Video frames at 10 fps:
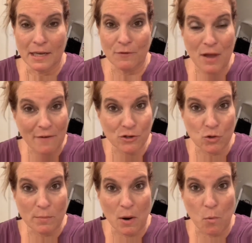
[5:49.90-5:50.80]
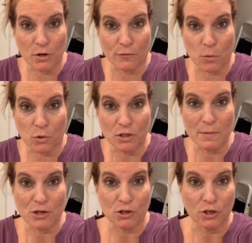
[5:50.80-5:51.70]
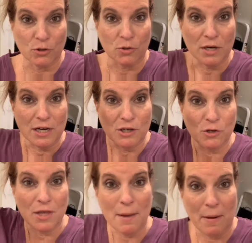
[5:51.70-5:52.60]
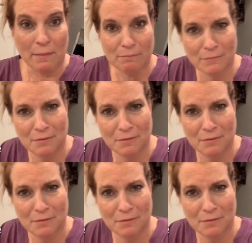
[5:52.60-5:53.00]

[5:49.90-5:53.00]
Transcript: if you haven't joined my wonderful world, make sure you do that by...